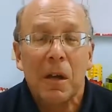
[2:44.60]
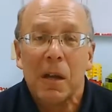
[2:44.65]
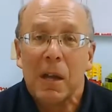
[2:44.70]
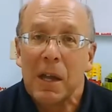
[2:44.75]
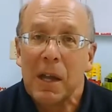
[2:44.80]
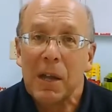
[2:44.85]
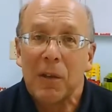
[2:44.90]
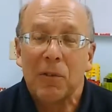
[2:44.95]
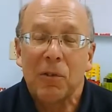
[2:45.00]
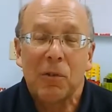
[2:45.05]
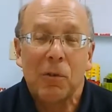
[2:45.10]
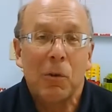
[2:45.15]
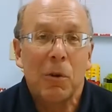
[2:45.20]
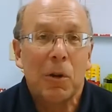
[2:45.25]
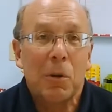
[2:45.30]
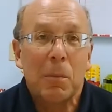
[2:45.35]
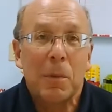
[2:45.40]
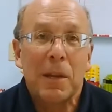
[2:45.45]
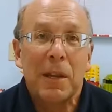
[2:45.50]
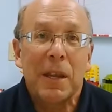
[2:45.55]
It's
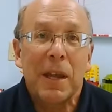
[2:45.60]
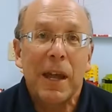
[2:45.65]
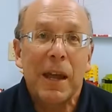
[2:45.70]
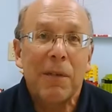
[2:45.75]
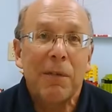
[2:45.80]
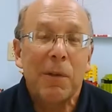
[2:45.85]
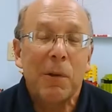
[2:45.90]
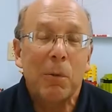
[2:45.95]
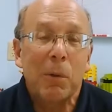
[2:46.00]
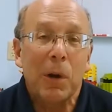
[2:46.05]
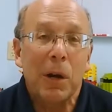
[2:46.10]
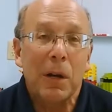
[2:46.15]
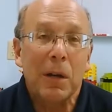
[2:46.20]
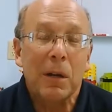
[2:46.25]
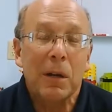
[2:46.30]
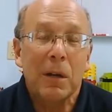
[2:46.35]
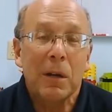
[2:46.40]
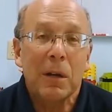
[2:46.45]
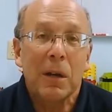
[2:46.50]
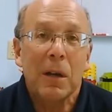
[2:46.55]
going to be the heavy one.
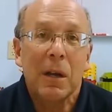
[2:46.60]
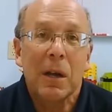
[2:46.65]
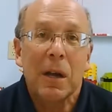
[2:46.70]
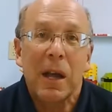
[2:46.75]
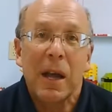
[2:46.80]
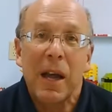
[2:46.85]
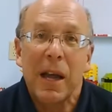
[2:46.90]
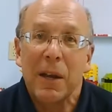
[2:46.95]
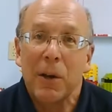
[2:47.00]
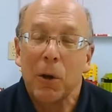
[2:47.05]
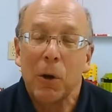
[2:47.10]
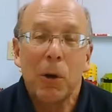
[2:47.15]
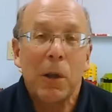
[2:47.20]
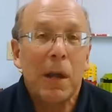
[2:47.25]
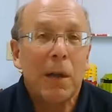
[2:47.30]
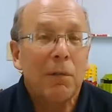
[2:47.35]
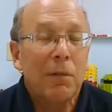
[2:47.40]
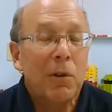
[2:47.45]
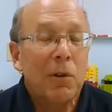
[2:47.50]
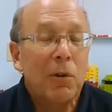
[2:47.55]
And all
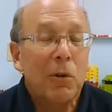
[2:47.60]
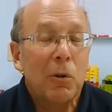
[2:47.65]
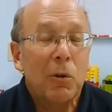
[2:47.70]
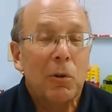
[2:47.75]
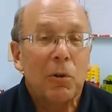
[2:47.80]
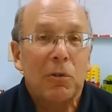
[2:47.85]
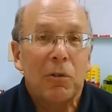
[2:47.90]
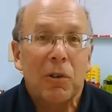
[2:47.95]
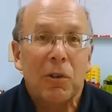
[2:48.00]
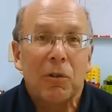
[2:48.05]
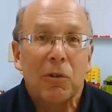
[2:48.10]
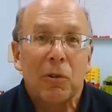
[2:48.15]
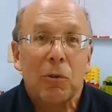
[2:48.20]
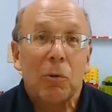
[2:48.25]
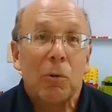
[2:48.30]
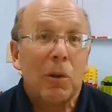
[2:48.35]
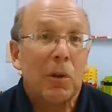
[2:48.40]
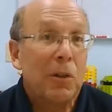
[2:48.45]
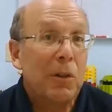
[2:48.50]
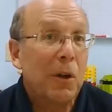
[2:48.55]
you have to do is just
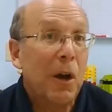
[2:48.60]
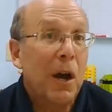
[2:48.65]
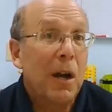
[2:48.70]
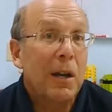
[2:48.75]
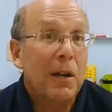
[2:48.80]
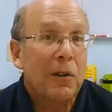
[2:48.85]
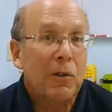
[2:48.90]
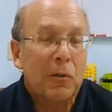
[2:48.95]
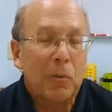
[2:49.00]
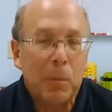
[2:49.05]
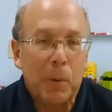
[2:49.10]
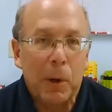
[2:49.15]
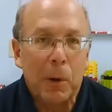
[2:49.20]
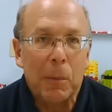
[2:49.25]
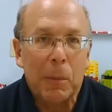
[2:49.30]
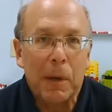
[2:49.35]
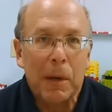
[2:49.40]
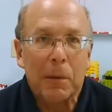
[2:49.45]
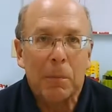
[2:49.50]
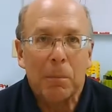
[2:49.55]
do a thought
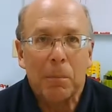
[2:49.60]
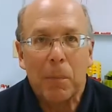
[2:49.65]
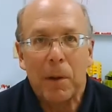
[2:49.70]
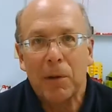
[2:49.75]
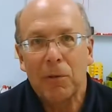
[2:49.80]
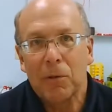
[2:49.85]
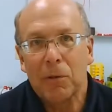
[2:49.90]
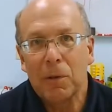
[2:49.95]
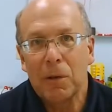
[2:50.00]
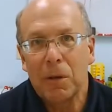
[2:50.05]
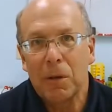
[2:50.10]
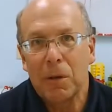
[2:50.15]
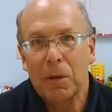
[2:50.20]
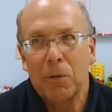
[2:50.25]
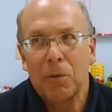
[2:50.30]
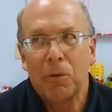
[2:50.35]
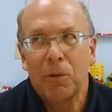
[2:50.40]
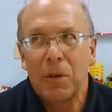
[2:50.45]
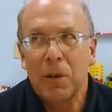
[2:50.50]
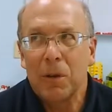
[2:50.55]
experiment, basically
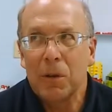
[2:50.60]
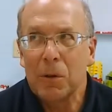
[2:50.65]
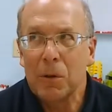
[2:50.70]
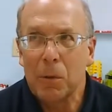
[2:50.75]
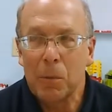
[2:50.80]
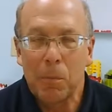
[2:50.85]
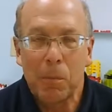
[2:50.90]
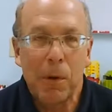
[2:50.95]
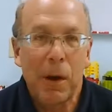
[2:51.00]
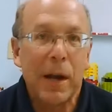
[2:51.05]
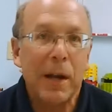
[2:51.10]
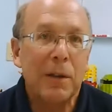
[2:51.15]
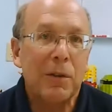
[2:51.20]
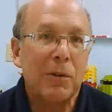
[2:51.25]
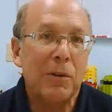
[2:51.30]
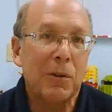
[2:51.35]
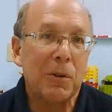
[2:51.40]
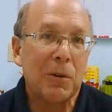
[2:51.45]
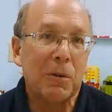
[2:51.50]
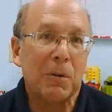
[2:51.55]
using your brain
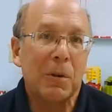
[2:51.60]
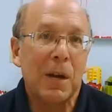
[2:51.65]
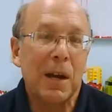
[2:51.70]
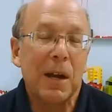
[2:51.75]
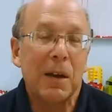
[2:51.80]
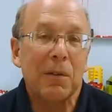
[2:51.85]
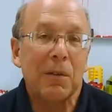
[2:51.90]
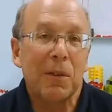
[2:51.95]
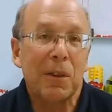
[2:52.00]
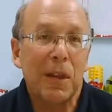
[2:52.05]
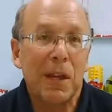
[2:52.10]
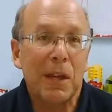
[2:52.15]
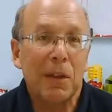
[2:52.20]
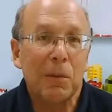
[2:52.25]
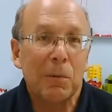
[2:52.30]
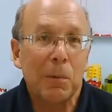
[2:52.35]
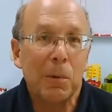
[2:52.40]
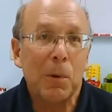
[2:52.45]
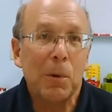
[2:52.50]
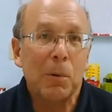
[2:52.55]
to kind of think
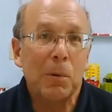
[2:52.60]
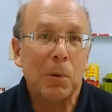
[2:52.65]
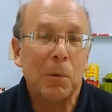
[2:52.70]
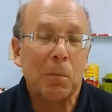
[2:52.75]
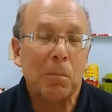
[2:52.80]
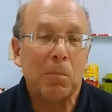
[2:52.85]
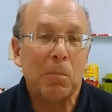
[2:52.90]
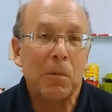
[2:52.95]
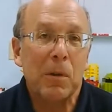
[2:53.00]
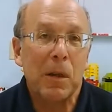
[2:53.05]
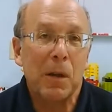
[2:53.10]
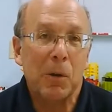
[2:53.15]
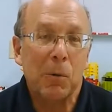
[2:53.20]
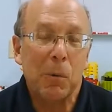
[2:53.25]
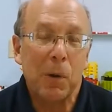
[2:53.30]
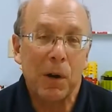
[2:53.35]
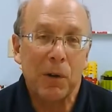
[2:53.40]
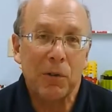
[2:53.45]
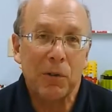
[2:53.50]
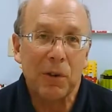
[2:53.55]
through the
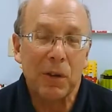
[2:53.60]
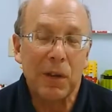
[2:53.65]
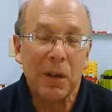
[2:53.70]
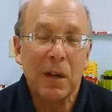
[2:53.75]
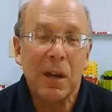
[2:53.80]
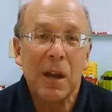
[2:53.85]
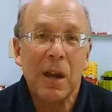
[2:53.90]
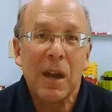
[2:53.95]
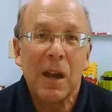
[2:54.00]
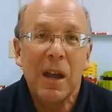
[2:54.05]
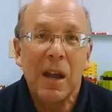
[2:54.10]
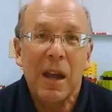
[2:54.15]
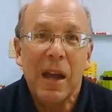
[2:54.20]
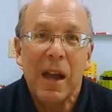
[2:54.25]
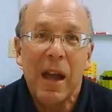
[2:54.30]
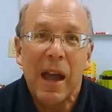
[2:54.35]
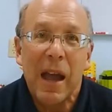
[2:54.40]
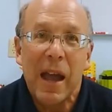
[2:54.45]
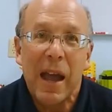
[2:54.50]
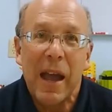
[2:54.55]
question,
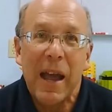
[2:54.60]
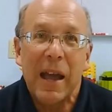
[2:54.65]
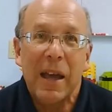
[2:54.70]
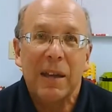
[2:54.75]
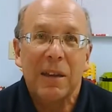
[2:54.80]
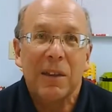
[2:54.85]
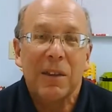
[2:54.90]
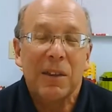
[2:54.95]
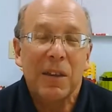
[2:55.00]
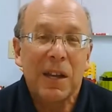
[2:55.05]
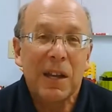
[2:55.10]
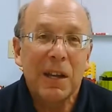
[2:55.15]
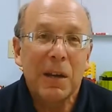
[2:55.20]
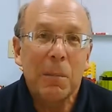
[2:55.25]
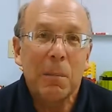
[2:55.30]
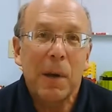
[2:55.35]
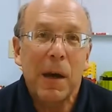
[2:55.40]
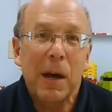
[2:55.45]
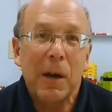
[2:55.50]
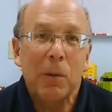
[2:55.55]
and think
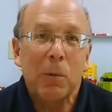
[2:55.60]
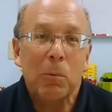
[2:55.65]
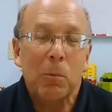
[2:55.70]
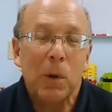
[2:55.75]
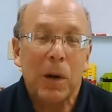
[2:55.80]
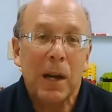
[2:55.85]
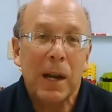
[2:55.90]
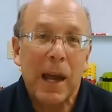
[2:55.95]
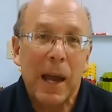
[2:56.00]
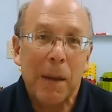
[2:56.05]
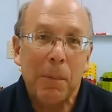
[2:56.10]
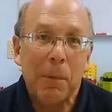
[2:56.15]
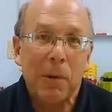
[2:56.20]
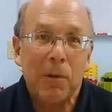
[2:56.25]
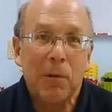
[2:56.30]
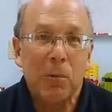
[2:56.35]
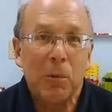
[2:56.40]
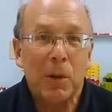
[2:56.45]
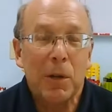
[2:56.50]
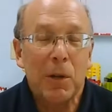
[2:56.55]
about what
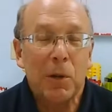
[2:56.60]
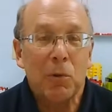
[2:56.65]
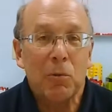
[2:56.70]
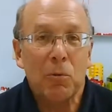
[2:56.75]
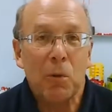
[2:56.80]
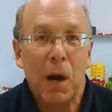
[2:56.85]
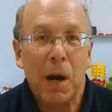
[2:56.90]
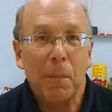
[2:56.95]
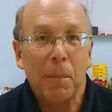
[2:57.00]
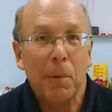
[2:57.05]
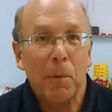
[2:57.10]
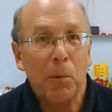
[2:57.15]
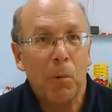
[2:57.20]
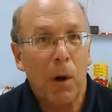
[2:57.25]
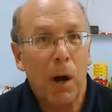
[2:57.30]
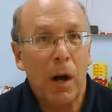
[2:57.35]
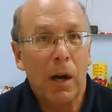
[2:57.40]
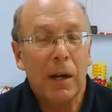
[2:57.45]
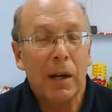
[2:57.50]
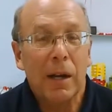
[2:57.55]
happens when you drop a
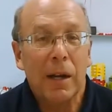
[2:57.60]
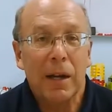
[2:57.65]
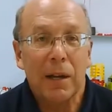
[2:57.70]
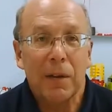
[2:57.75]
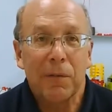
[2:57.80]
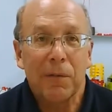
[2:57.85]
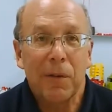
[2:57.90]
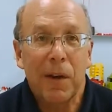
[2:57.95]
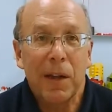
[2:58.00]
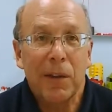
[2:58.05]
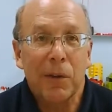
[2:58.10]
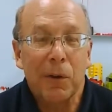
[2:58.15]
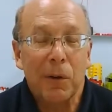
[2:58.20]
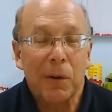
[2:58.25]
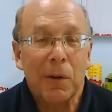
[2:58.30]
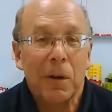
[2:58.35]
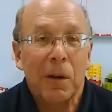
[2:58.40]
rock and a feather.